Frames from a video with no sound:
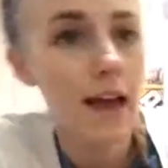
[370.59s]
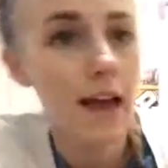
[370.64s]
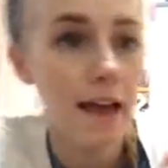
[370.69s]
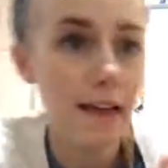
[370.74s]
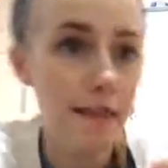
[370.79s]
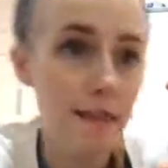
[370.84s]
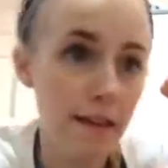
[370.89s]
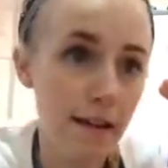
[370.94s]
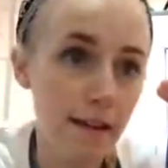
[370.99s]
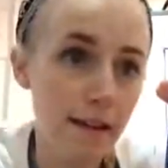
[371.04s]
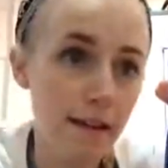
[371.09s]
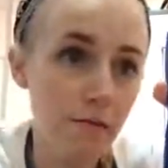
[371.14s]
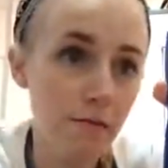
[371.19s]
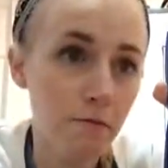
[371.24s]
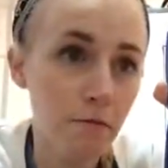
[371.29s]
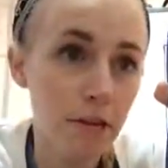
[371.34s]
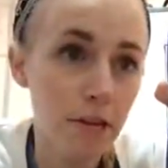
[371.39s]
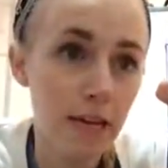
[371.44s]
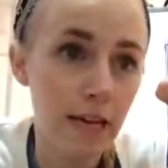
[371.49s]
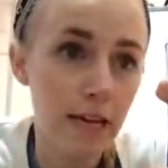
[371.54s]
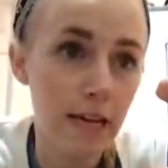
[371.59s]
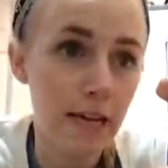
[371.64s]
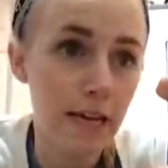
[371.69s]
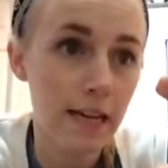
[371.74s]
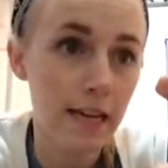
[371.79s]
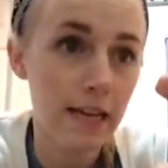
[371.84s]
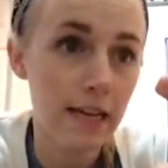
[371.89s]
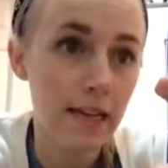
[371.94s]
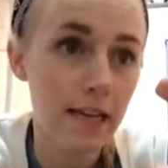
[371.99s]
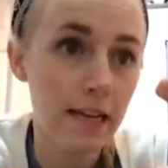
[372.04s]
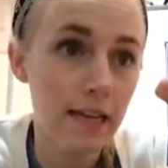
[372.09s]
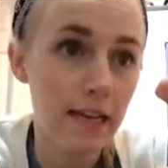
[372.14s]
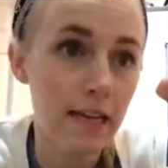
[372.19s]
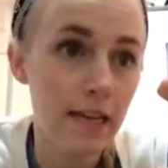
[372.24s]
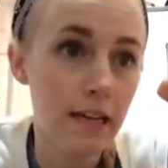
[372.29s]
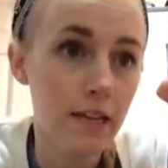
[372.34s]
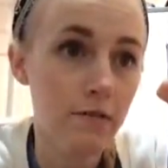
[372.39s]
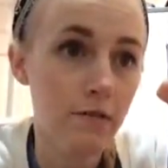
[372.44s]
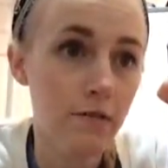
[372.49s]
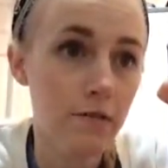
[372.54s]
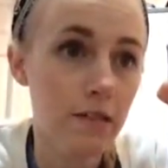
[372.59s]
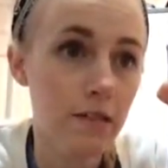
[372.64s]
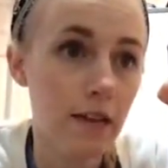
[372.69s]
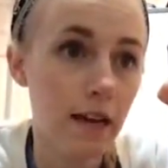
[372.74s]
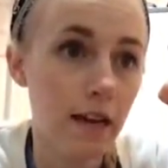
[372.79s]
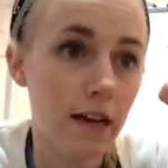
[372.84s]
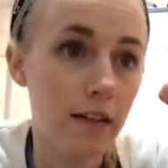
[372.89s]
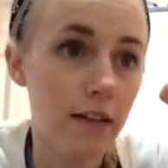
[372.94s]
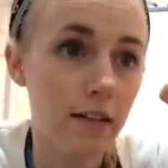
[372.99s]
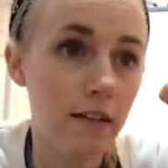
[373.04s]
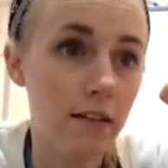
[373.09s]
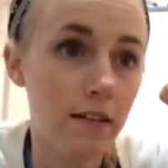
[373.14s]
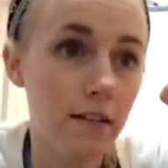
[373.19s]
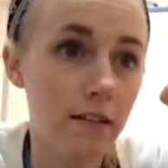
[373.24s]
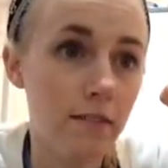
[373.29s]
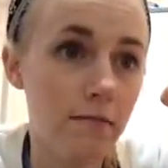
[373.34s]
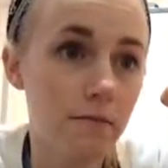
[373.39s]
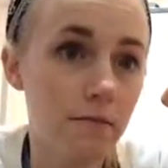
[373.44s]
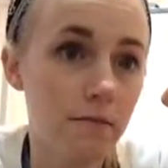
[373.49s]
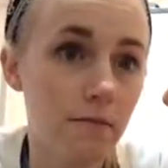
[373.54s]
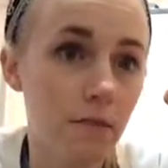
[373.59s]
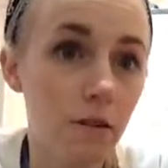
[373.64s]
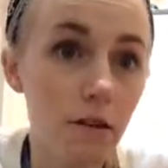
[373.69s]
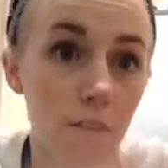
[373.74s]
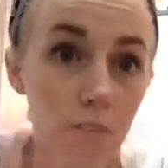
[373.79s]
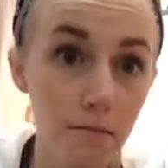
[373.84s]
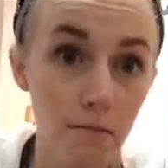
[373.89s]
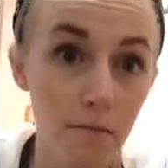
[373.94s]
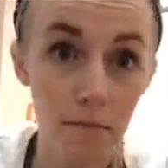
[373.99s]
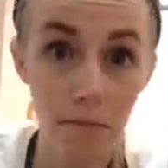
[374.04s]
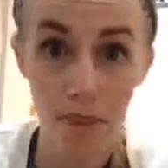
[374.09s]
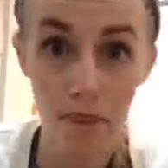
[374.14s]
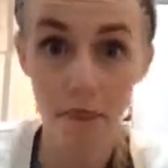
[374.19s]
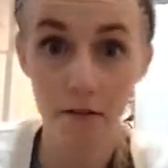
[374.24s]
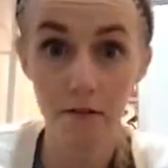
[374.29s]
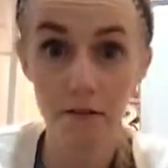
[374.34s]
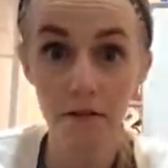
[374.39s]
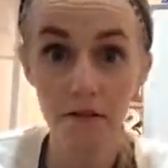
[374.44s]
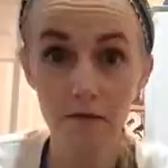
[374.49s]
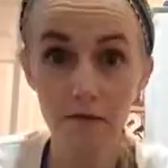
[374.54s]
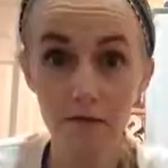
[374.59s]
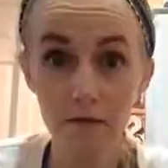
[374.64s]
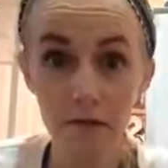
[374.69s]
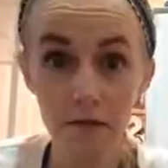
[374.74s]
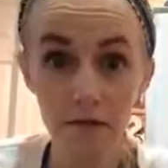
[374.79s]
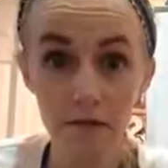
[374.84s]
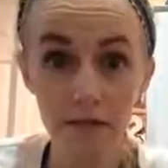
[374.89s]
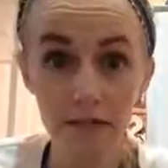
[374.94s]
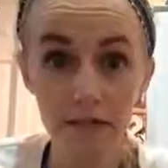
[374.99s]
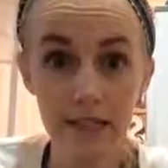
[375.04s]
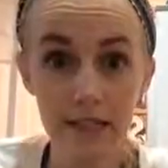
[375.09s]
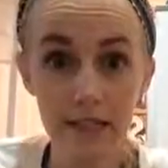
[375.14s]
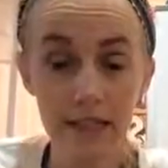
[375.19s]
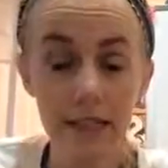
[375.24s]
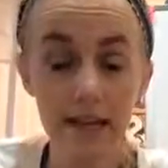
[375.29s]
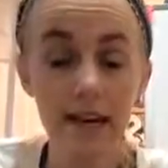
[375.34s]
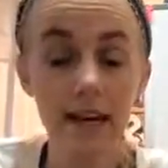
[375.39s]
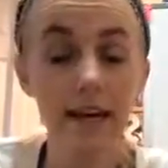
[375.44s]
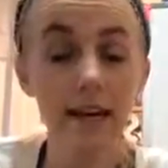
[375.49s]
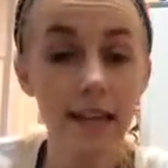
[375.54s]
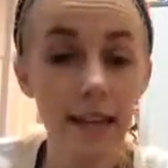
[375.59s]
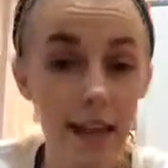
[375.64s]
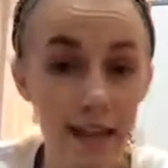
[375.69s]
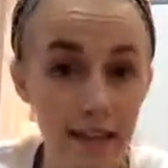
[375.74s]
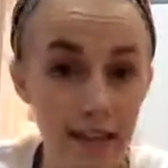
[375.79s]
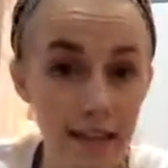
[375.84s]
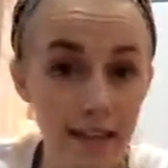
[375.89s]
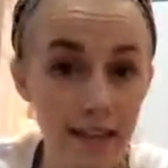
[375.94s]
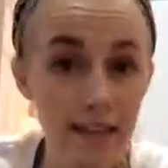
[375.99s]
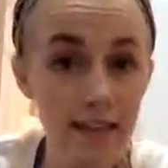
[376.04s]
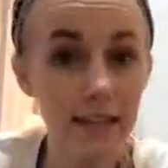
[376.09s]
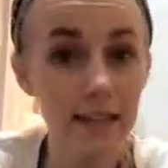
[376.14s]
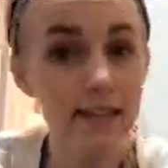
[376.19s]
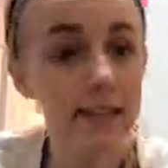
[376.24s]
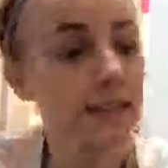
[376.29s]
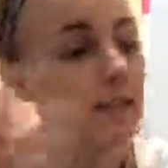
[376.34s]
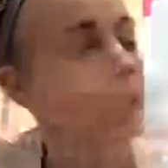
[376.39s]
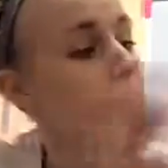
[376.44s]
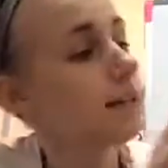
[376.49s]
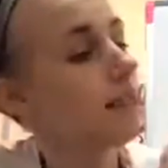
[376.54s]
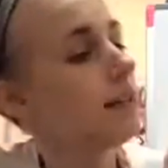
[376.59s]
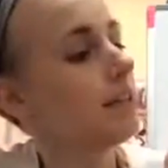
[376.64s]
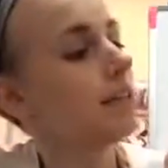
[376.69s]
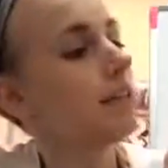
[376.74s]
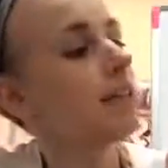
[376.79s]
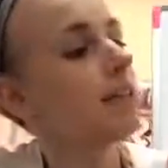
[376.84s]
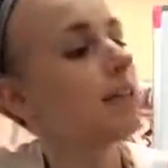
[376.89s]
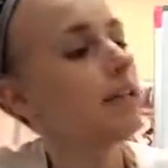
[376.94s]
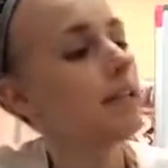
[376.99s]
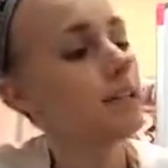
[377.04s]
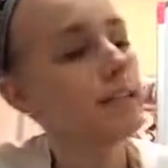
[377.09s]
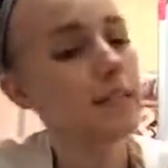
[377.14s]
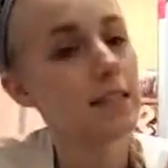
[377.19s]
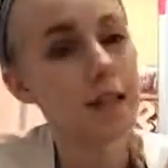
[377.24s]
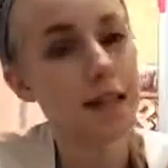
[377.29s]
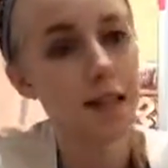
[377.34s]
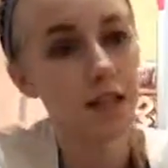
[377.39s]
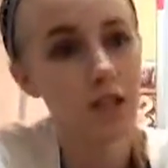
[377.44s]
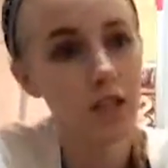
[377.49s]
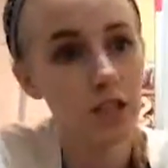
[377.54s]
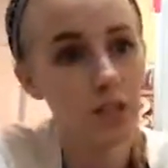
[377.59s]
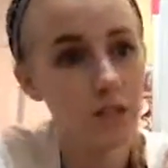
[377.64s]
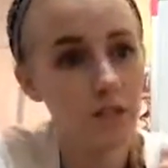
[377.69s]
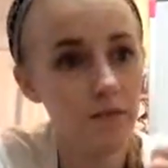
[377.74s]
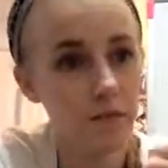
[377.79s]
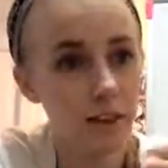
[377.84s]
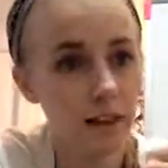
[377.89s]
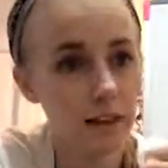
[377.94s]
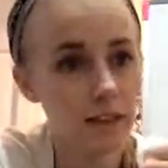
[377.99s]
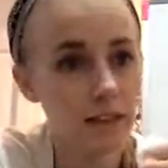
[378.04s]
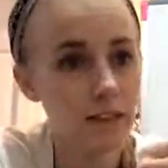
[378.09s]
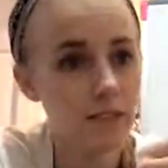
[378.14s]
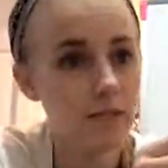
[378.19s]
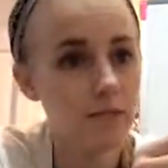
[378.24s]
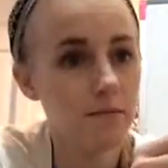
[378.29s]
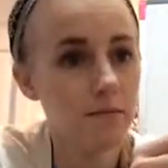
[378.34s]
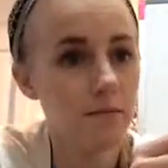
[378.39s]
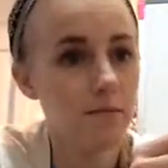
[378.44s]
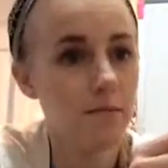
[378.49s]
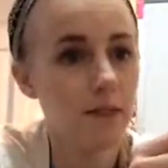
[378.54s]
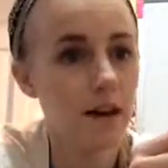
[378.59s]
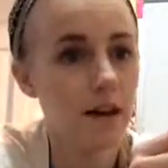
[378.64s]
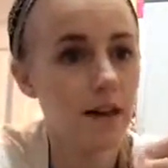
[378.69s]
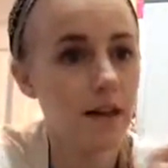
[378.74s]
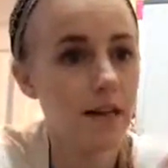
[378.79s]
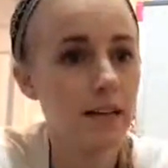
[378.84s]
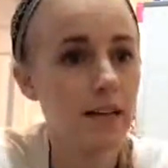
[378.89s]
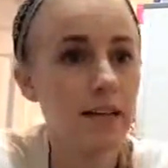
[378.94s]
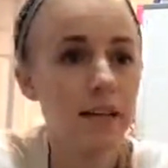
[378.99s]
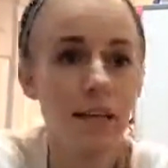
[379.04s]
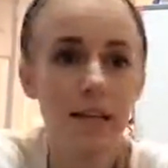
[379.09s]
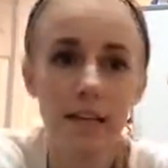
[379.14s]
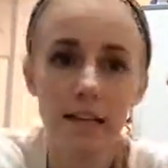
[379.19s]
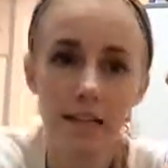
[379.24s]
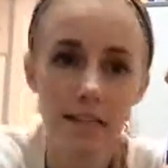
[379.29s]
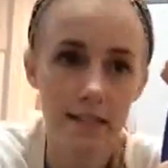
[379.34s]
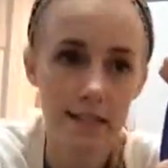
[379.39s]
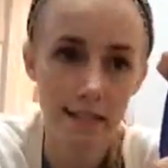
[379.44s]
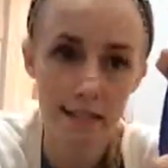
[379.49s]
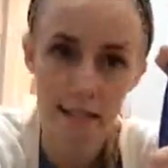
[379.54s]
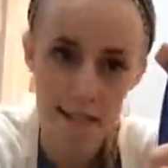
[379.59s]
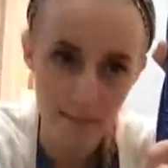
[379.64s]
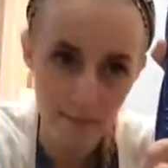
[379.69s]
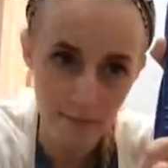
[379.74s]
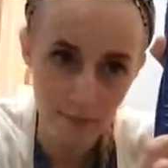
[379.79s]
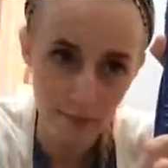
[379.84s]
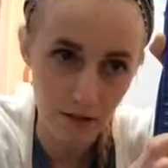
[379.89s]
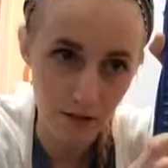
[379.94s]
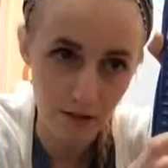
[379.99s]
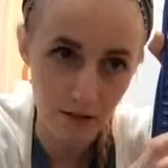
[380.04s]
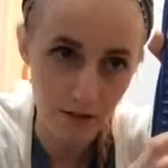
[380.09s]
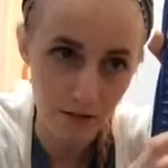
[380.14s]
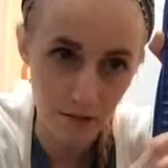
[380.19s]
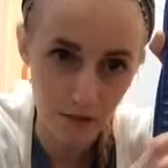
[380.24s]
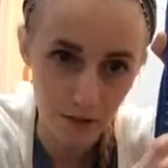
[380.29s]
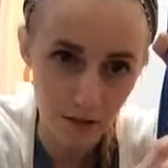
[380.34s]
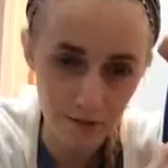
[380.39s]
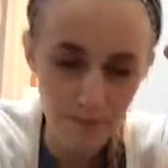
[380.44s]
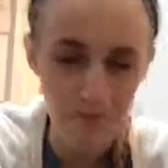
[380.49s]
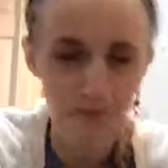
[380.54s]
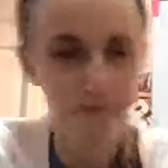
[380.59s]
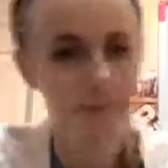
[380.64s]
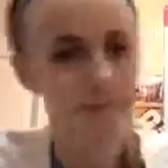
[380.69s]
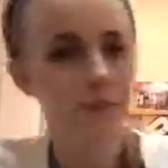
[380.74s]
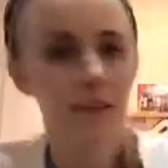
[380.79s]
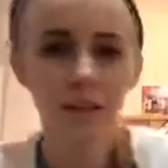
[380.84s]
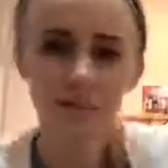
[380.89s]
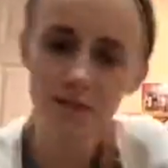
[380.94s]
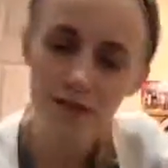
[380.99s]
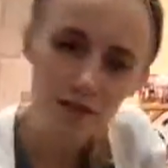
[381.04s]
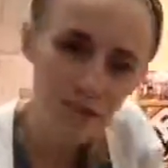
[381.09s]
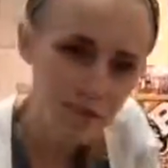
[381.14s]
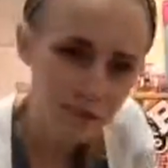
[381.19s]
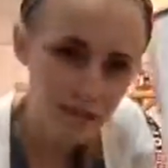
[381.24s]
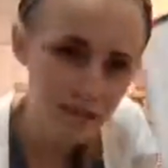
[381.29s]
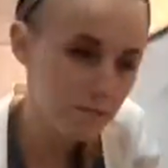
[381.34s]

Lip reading: And then we hit the equal sign. Oh, 3/4. Again, this actually, if I hit simplify, is in simplest form. So